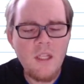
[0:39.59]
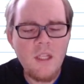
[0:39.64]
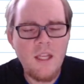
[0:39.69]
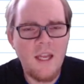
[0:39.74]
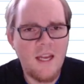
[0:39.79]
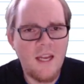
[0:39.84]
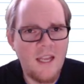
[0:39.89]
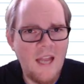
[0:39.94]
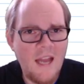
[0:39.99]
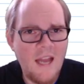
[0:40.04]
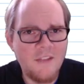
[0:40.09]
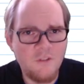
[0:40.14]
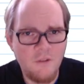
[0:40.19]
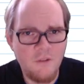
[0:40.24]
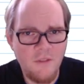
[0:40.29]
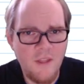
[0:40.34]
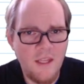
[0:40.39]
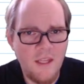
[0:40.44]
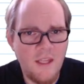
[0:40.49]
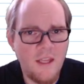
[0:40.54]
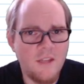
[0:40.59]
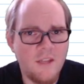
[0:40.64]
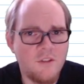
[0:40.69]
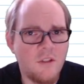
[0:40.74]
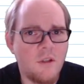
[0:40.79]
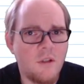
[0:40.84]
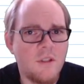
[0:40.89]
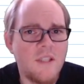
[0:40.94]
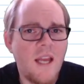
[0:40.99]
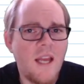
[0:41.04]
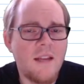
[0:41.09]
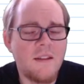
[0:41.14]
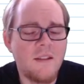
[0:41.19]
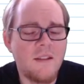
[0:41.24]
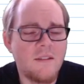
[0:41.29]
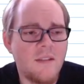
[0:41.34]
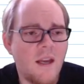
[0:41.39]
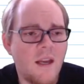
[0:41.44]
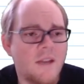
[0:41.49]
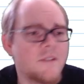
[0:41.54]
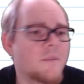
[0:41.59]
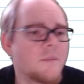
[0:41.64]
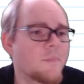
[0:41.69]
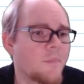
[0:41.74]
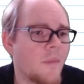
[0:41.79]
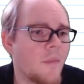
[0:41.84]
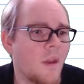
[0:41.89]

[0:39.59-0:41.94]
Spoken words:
Kind of guide your thinking as you go attack these guys.